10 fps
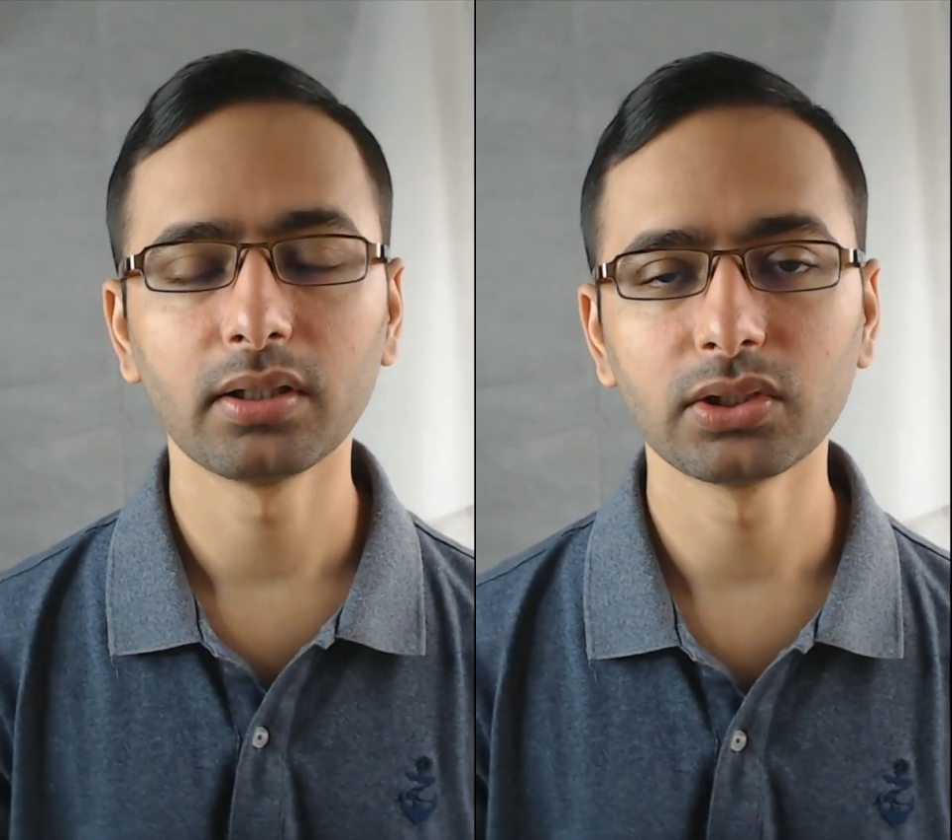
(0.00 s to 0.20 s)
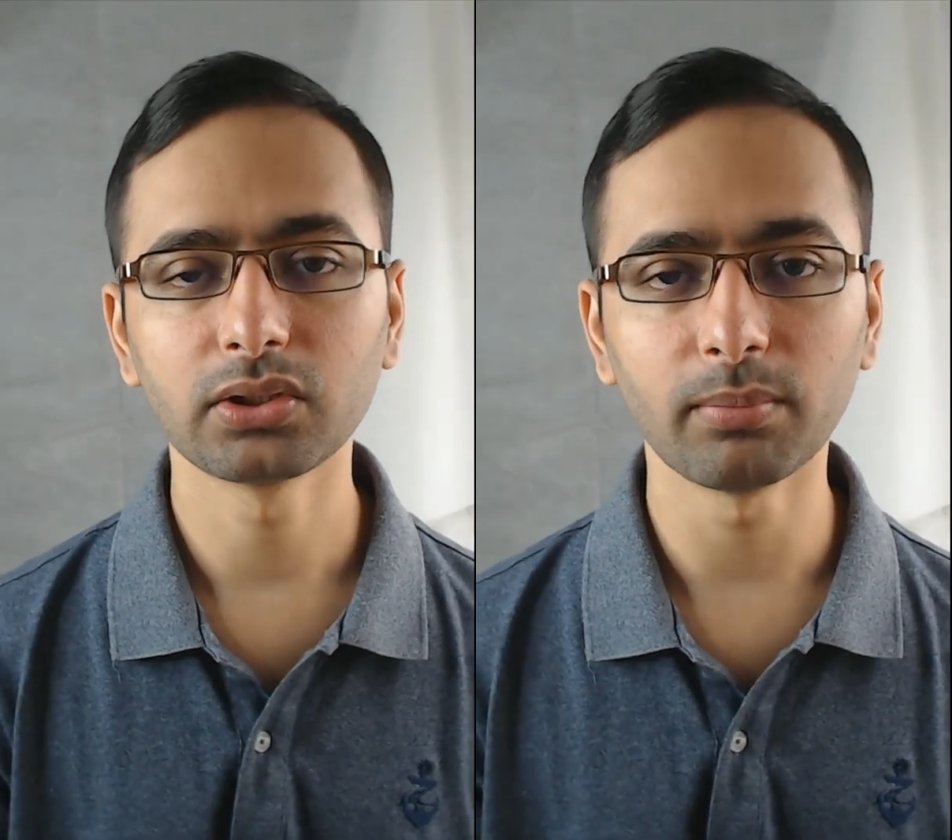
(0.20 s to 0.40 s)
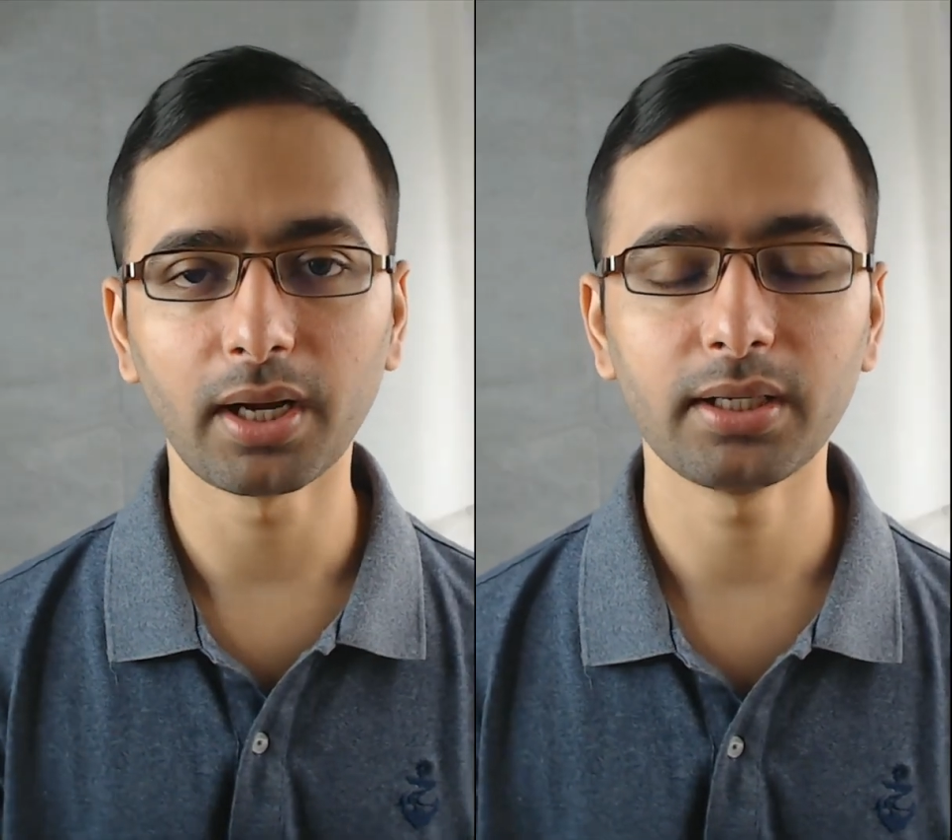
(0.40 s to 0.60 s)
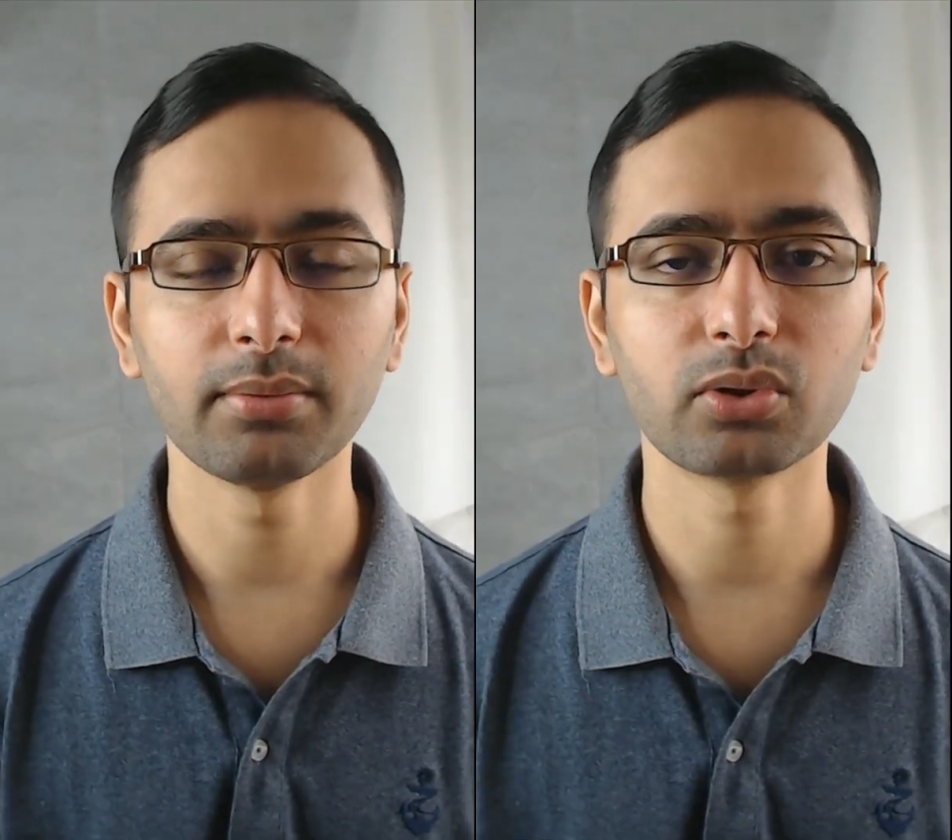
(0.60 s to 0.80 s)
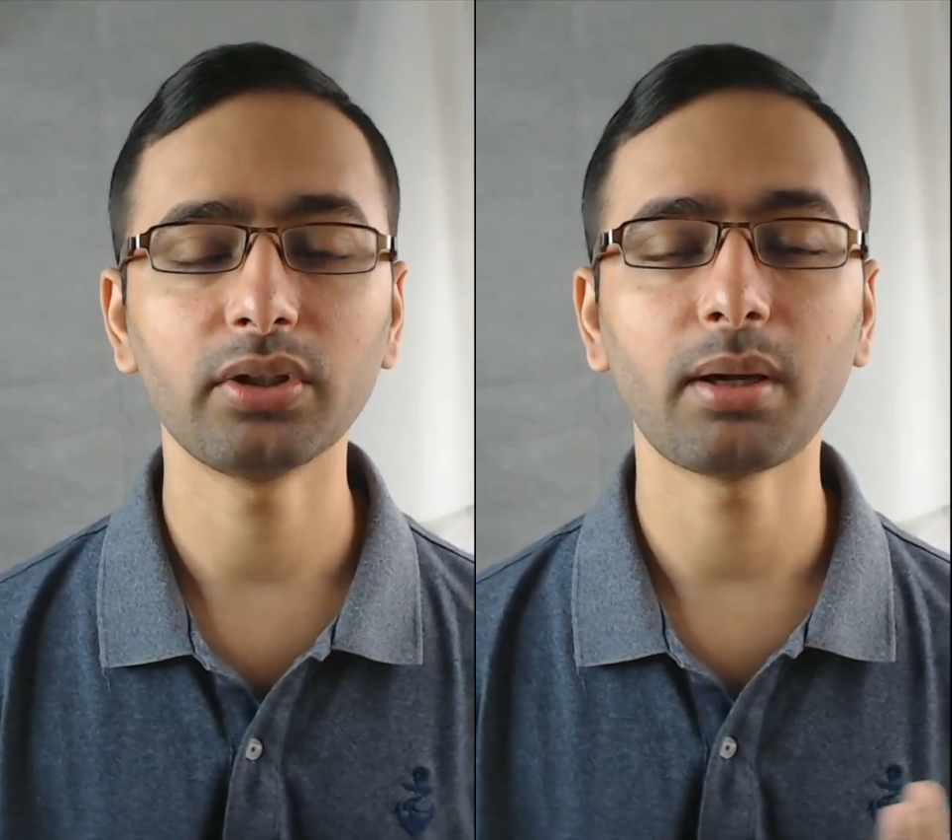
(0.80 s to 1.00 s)
So my name
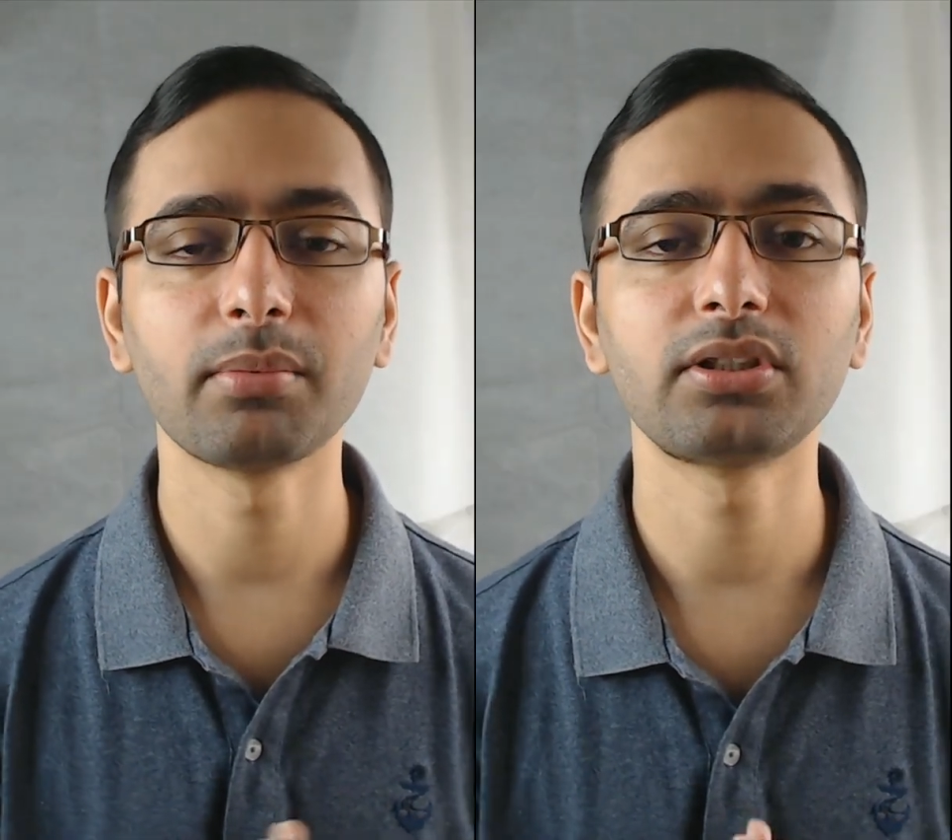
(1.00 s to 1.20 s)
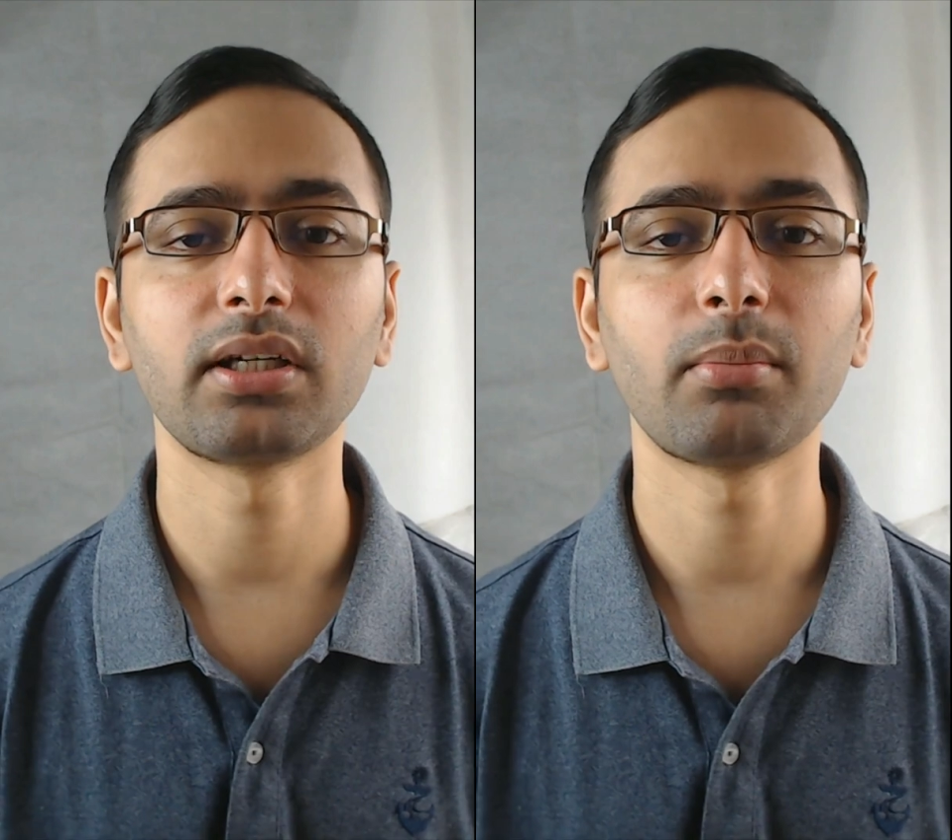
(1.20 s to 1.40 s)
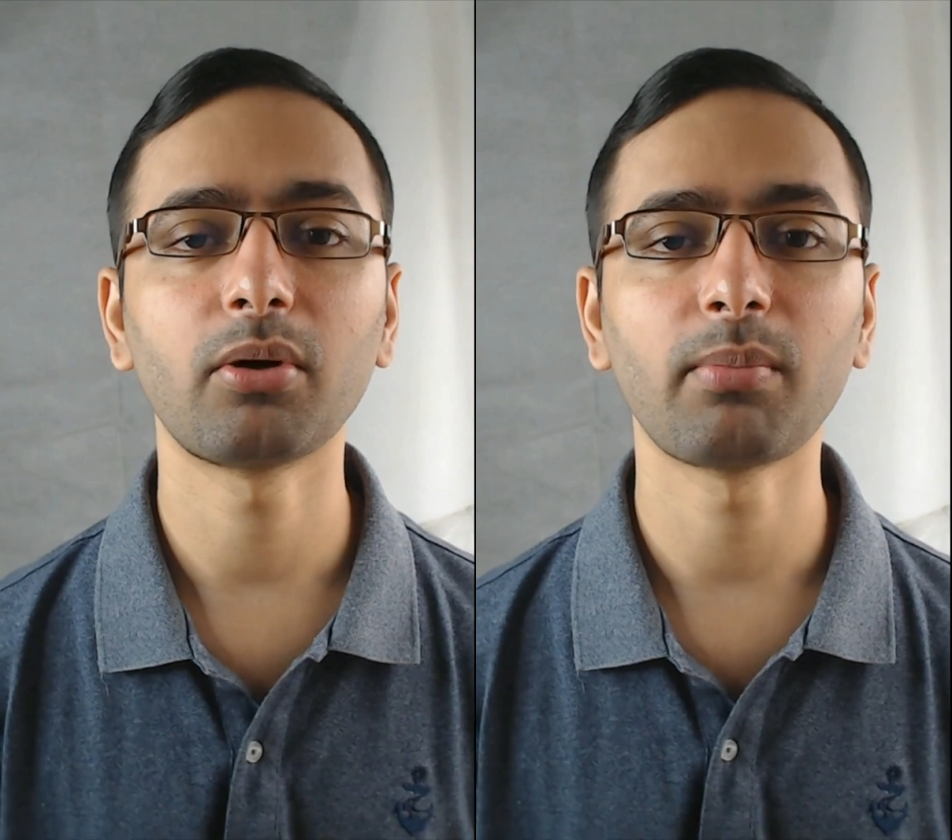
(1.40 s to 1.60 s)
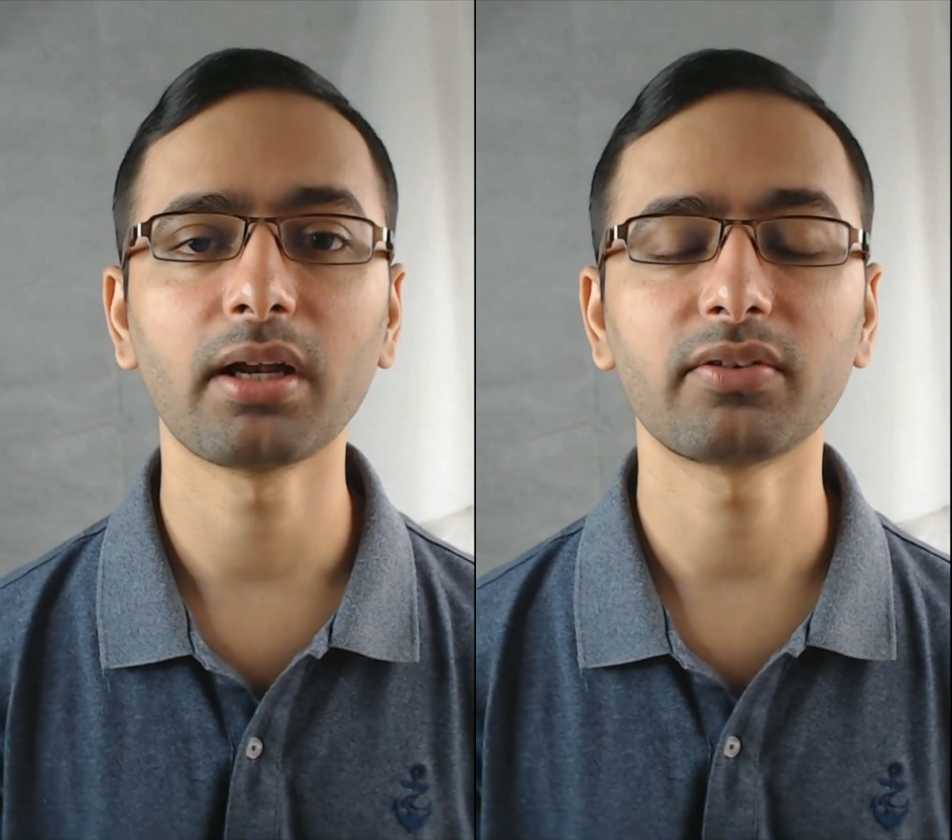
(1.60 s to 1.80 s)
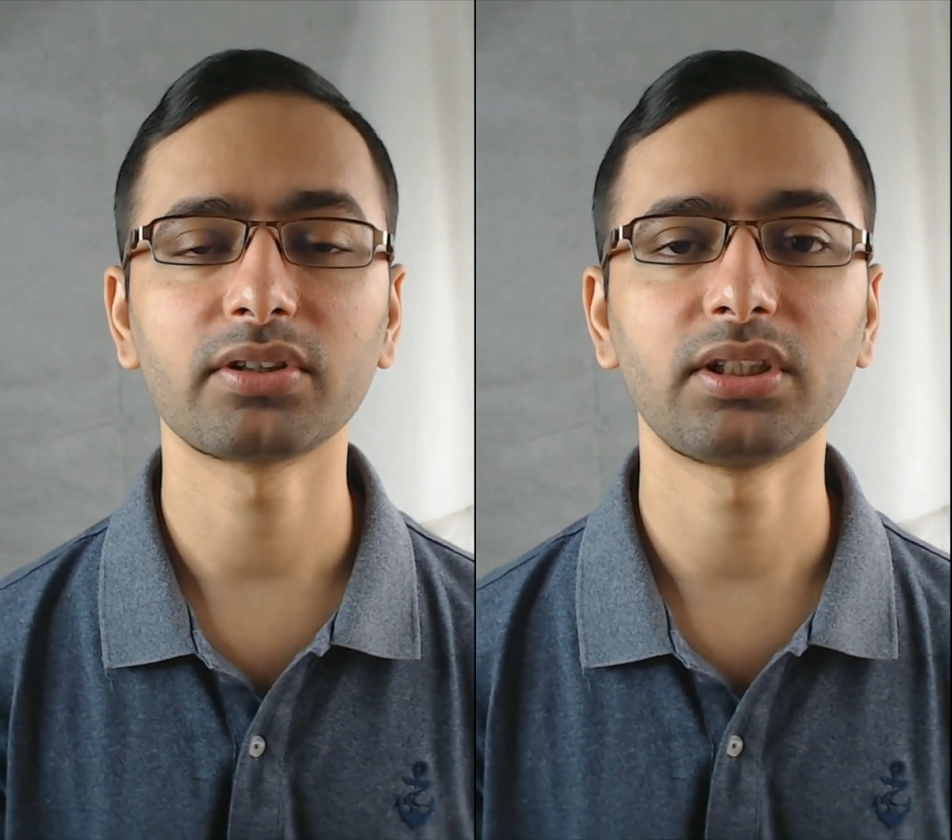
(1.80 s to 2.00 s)
is Rohit. I've been studying about
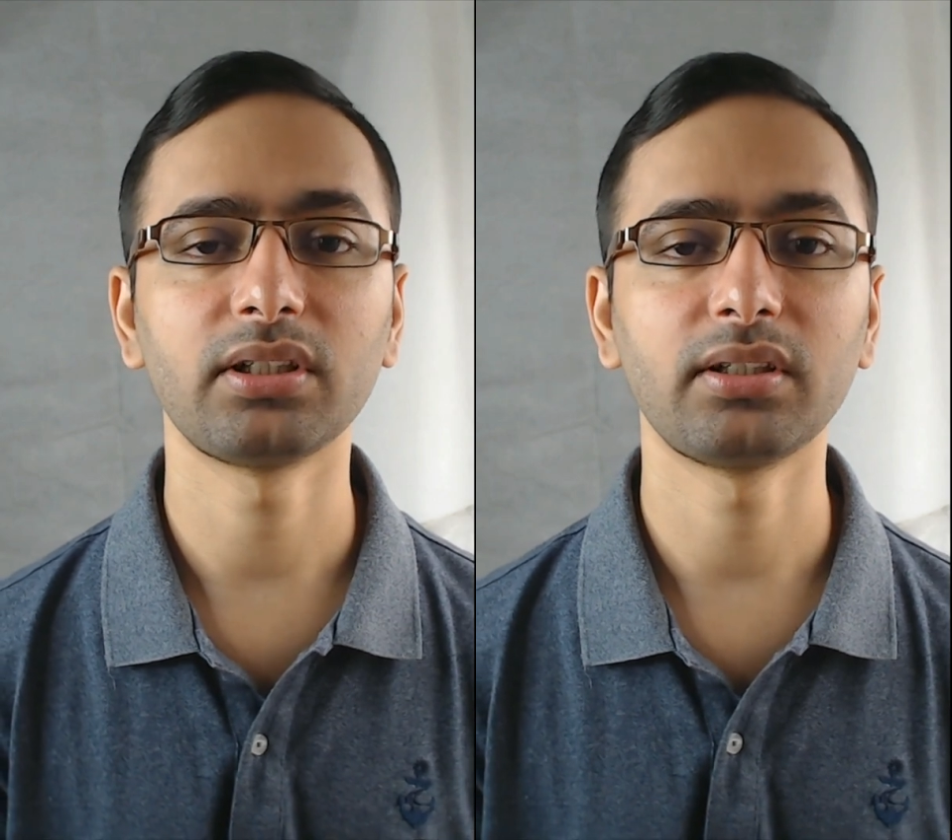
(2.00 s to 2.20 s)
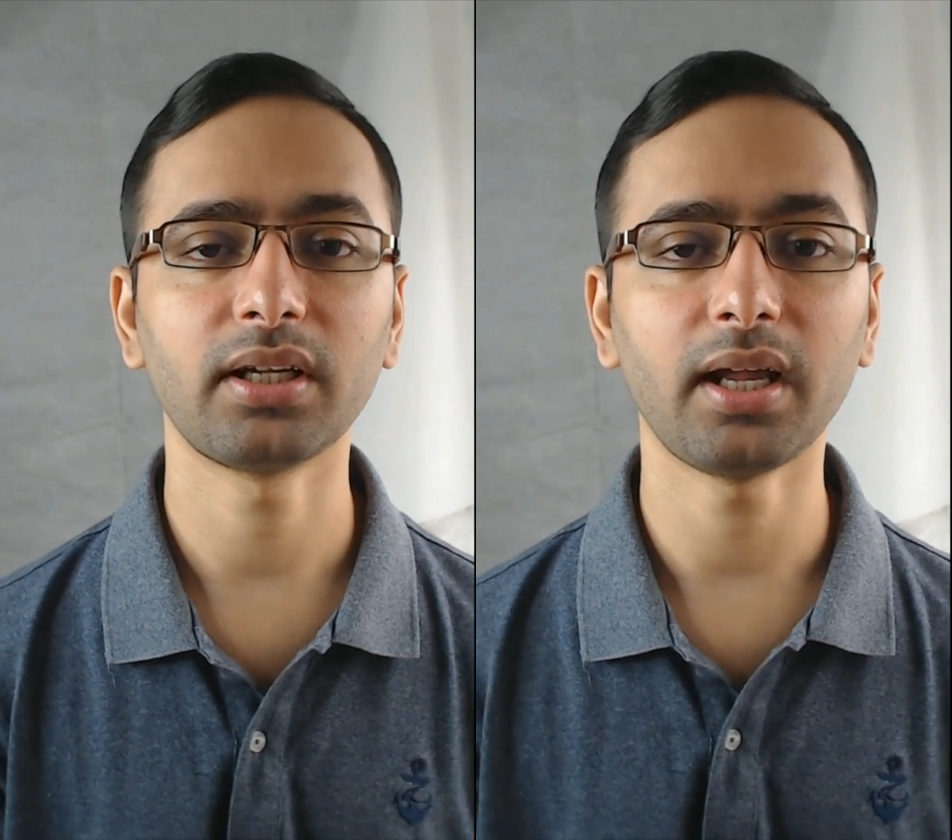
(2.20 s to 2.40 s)
manifesting